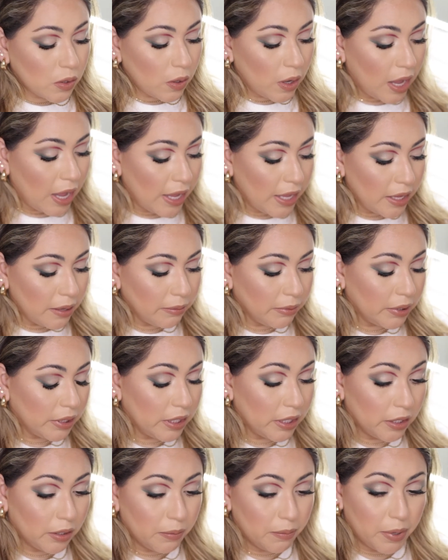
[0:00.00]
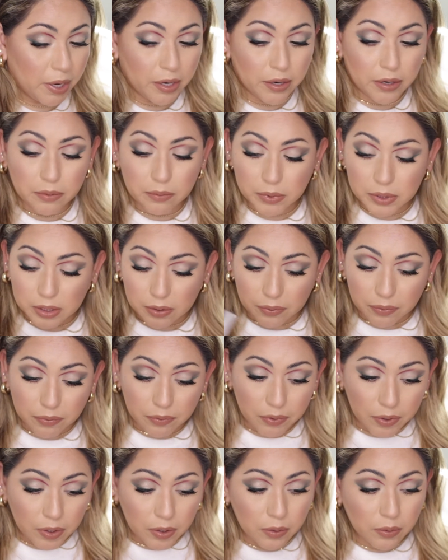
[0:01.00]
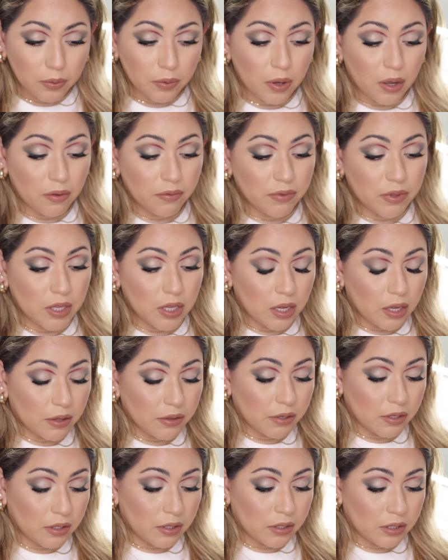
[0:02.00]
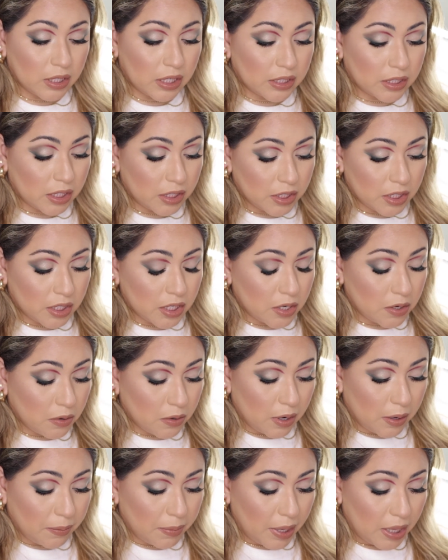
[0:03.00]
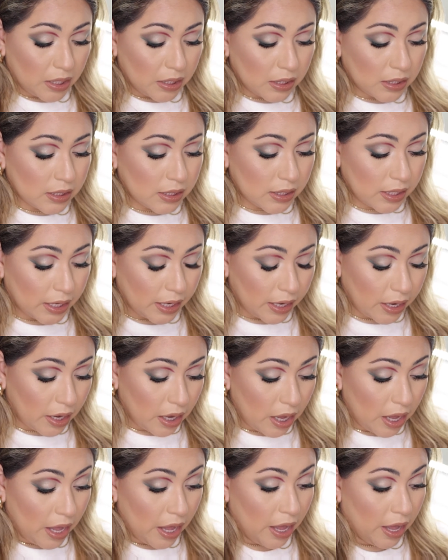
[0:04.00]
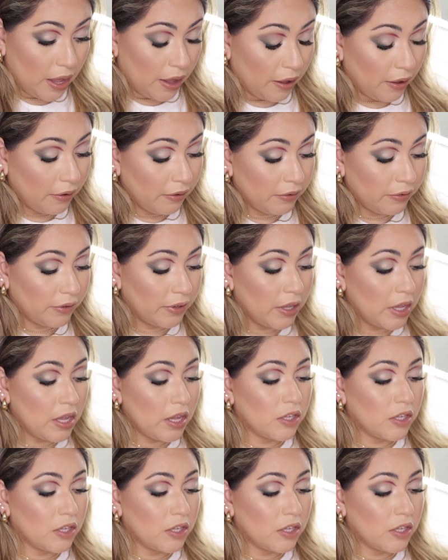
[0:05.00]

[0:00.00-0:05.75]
I am going to compare it with a few of the other Natasha Denona palettes that I have,